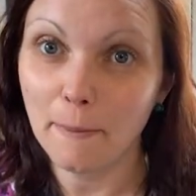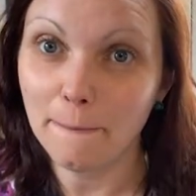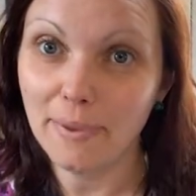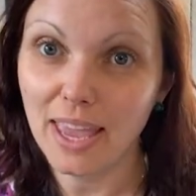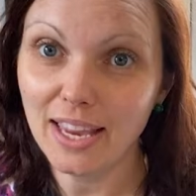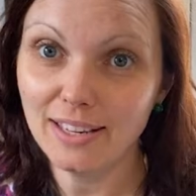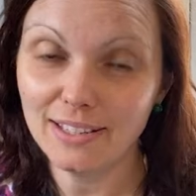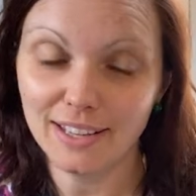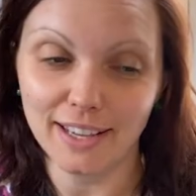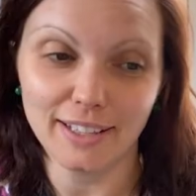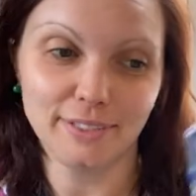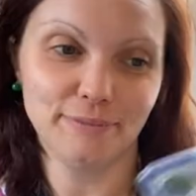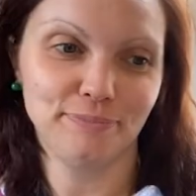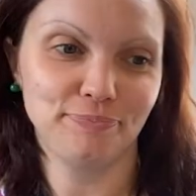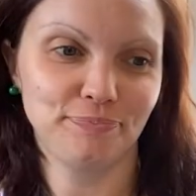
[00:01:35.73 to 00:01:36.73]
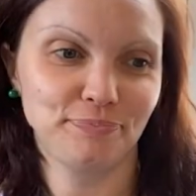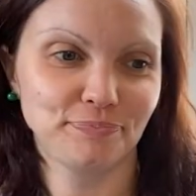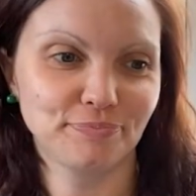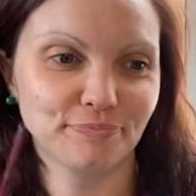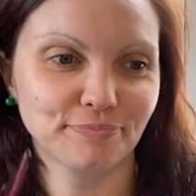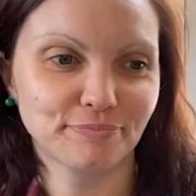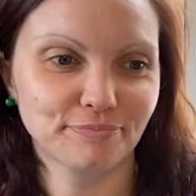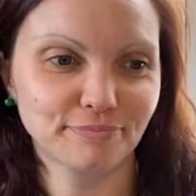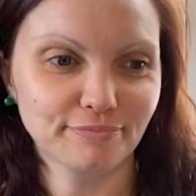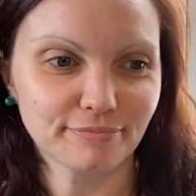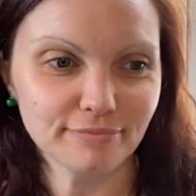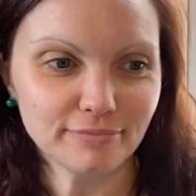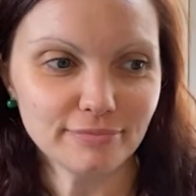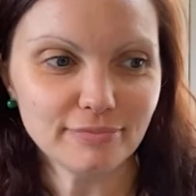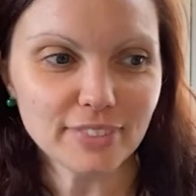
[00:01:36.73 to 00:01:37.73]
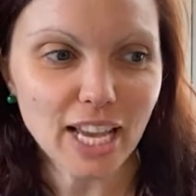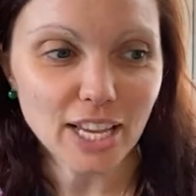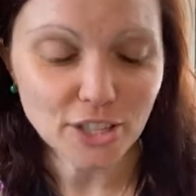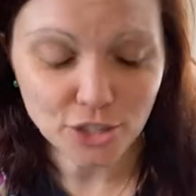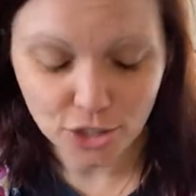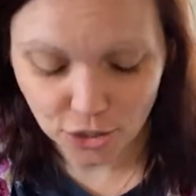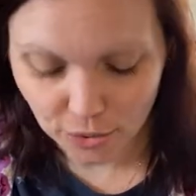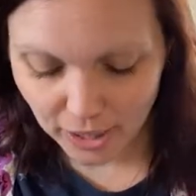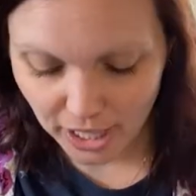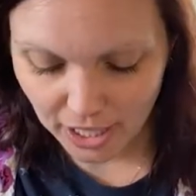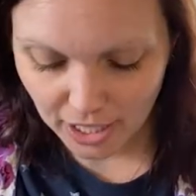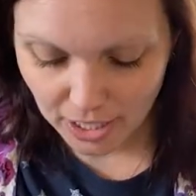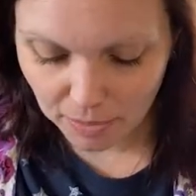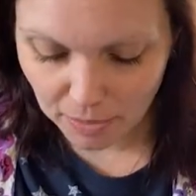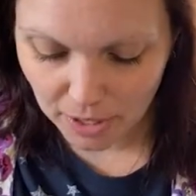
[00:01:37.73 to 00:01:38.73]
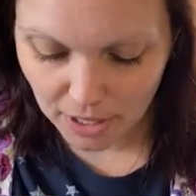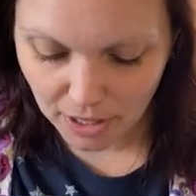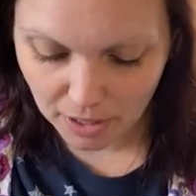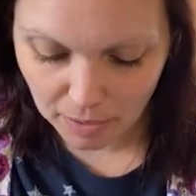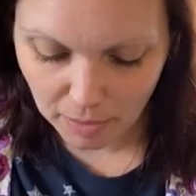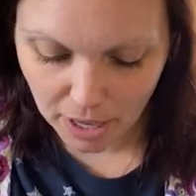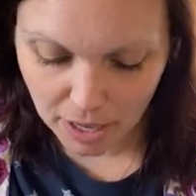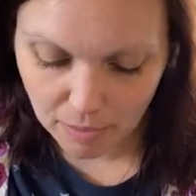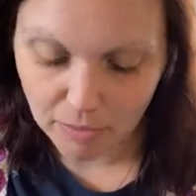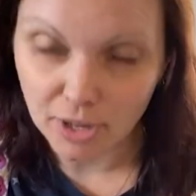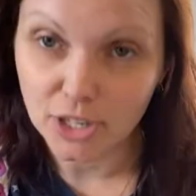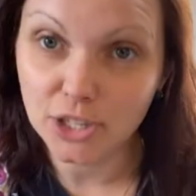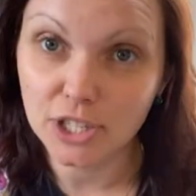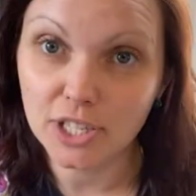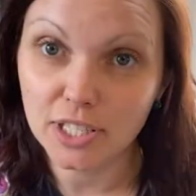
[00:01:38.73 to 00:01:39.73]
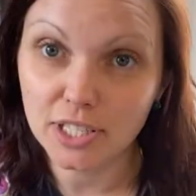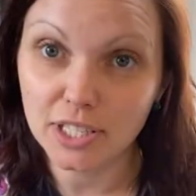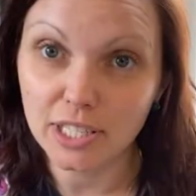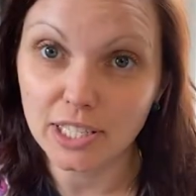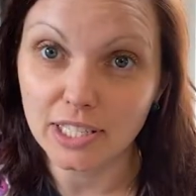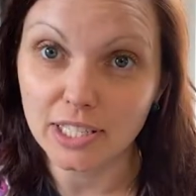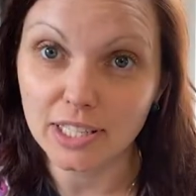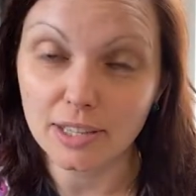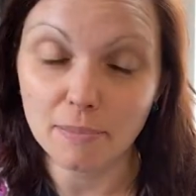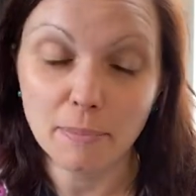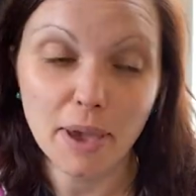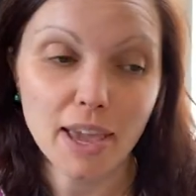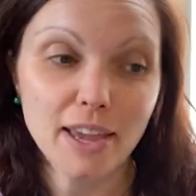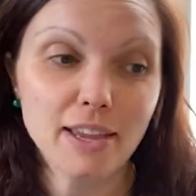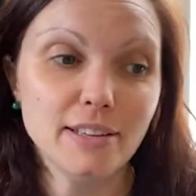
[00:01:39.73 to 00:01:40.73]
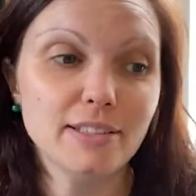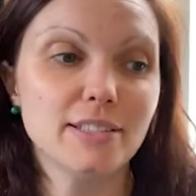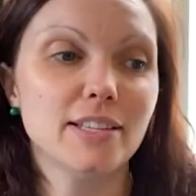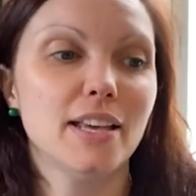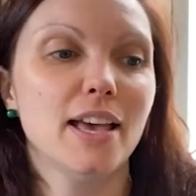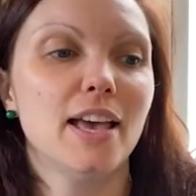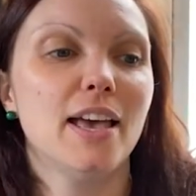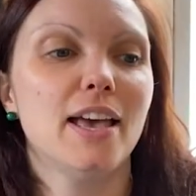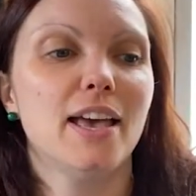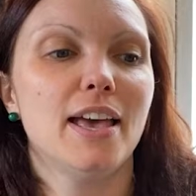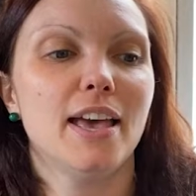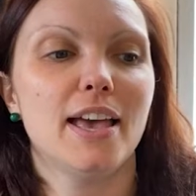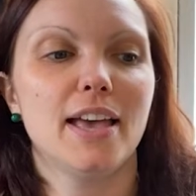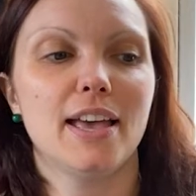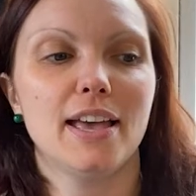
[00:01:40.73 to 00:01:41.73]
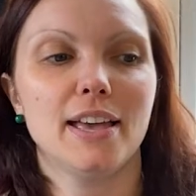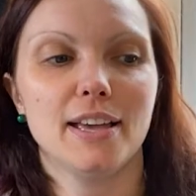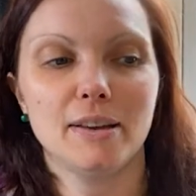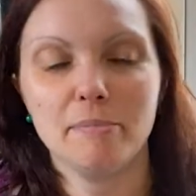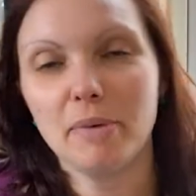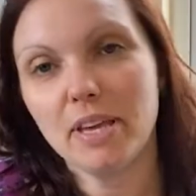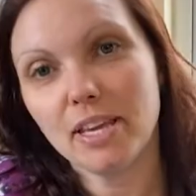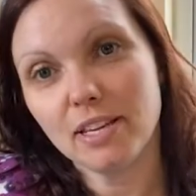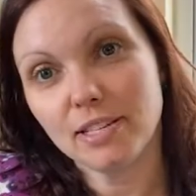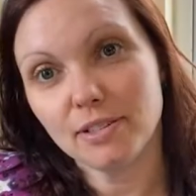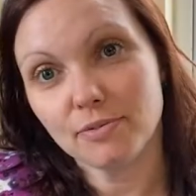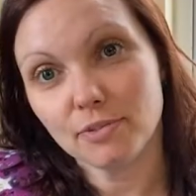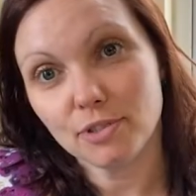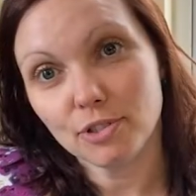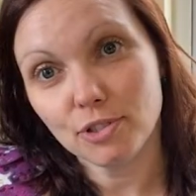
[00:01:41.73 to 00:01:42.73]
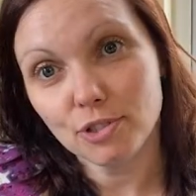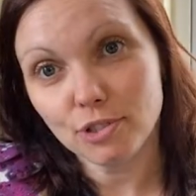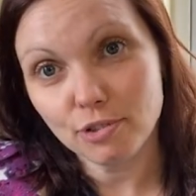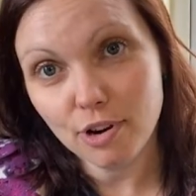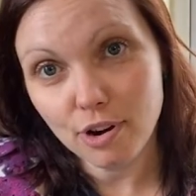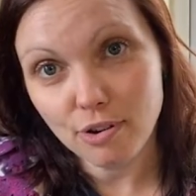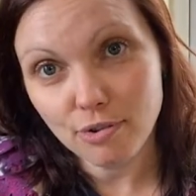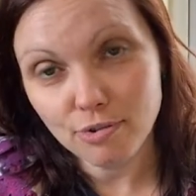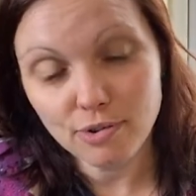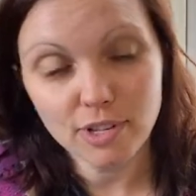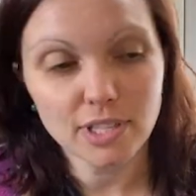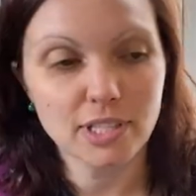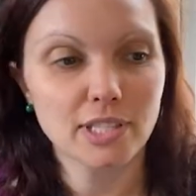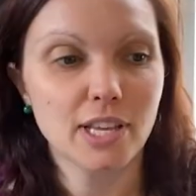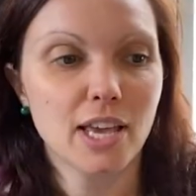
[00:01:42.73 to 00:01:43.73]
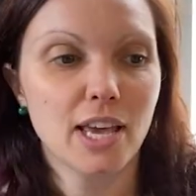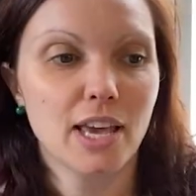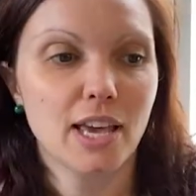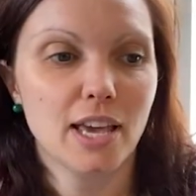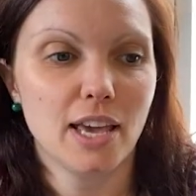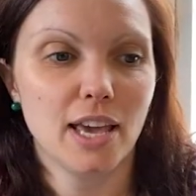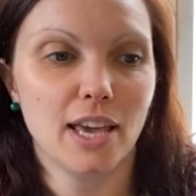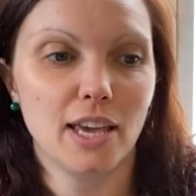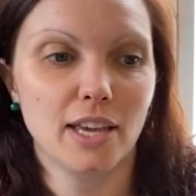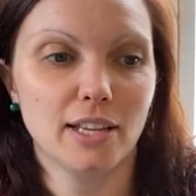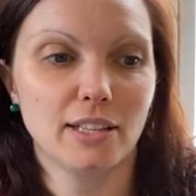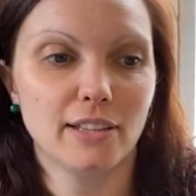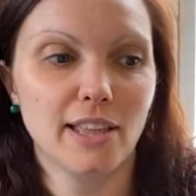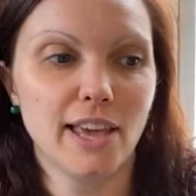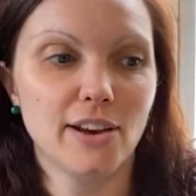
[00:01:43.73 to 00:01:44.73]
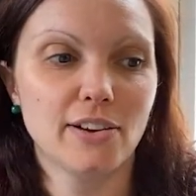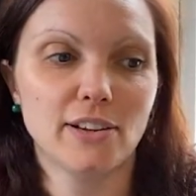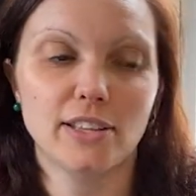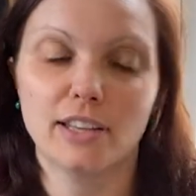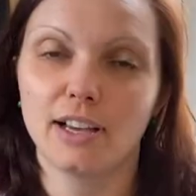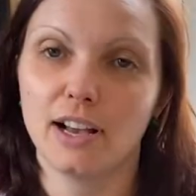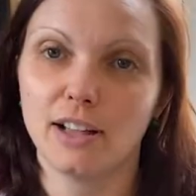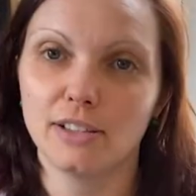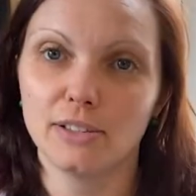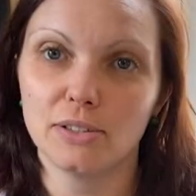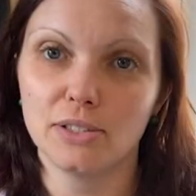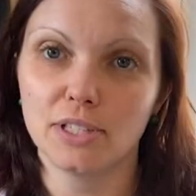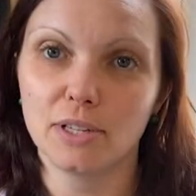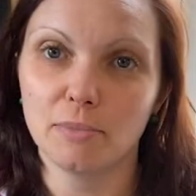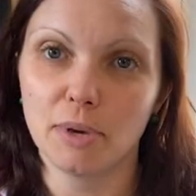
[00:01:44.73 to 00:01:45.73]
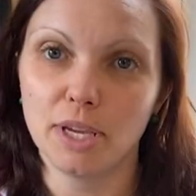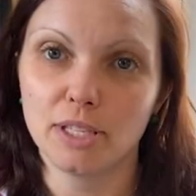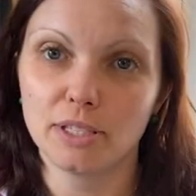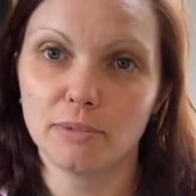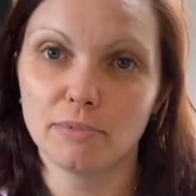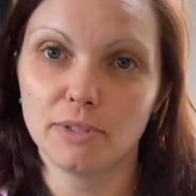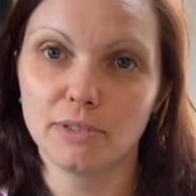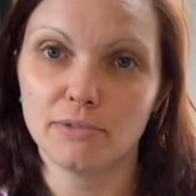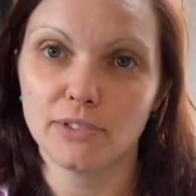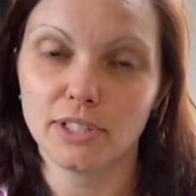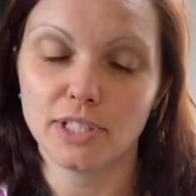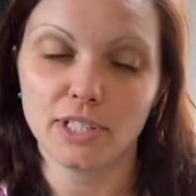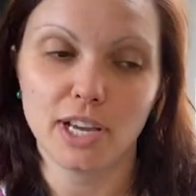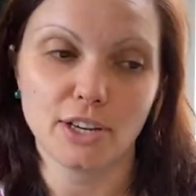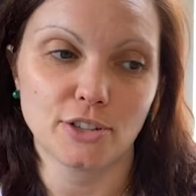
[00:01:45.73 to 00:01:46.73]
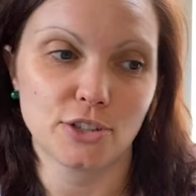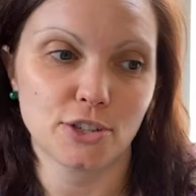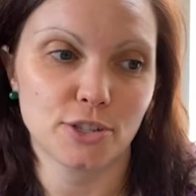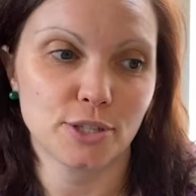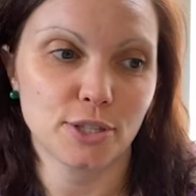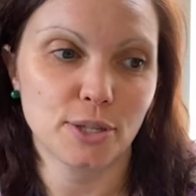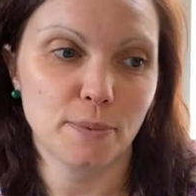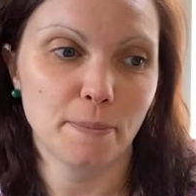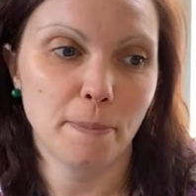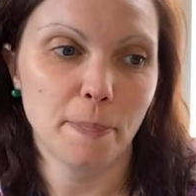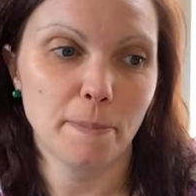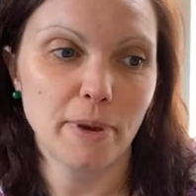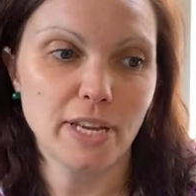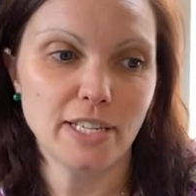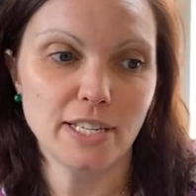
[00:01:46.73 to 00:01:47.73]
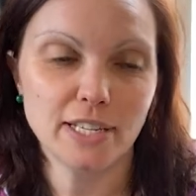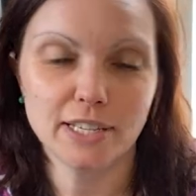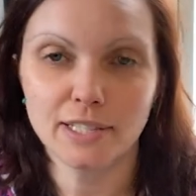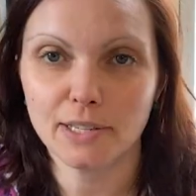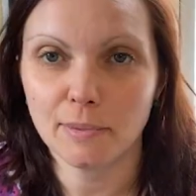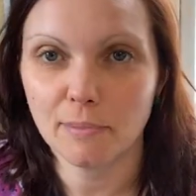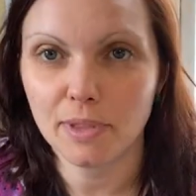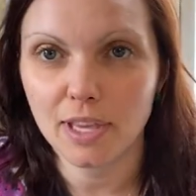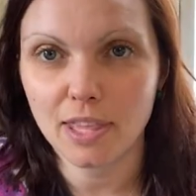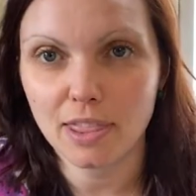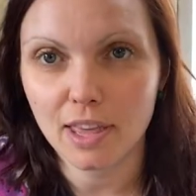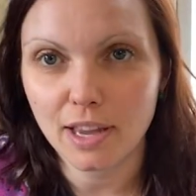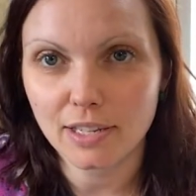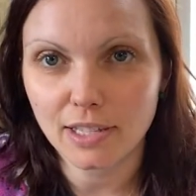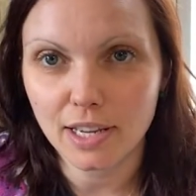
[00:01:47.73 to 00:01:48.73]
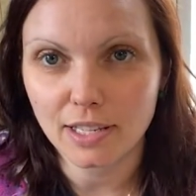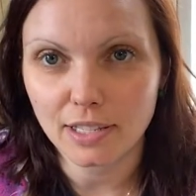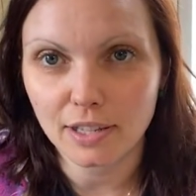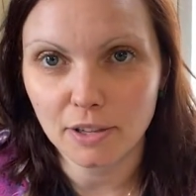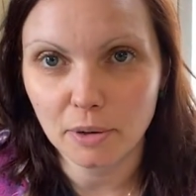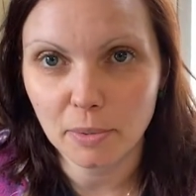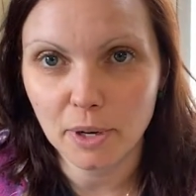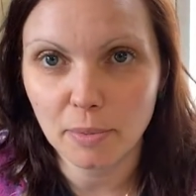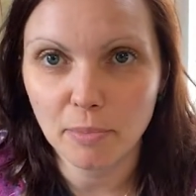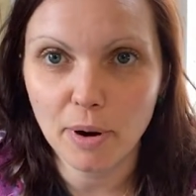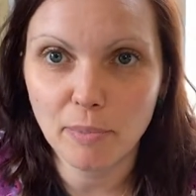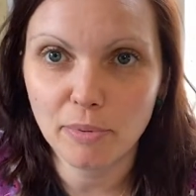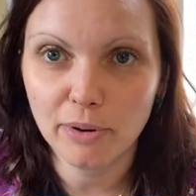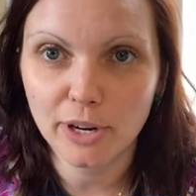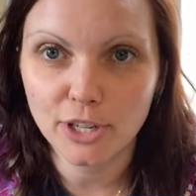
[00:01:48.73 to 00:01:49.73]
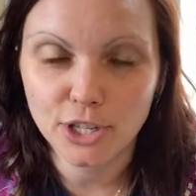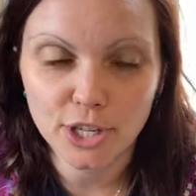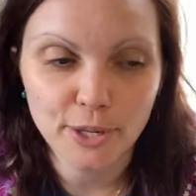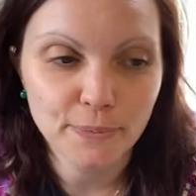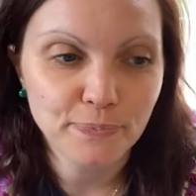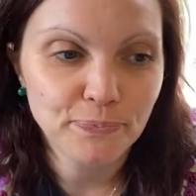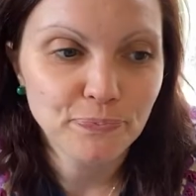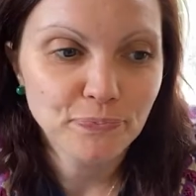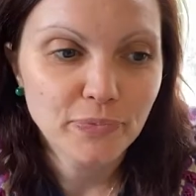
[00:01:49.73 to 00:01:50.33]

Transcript: painting. I enjoy dipping the paintbrushes into the paint and making different strokes and layering the colors to make some different textures. Painting is something that takes a little bit of preparation